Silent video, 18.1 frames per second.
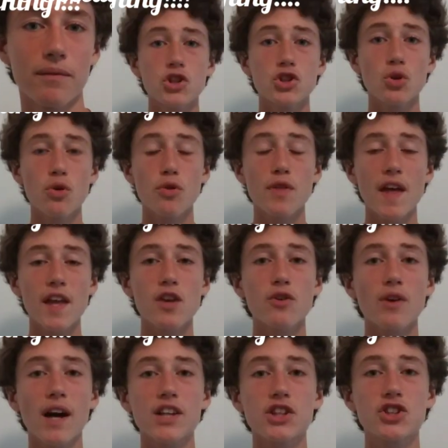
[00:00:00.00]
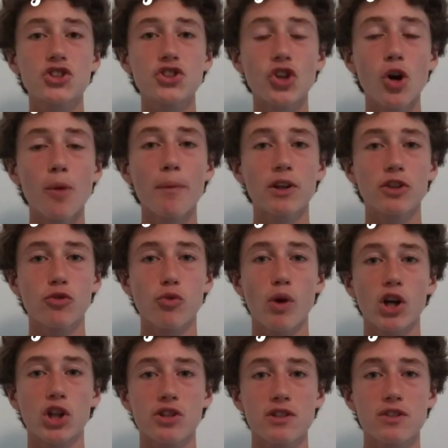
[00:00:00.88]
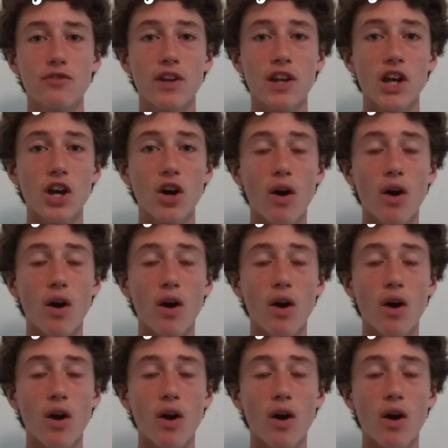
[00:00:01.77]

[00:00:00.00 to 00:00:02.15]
So thank you guys so much for watching this video.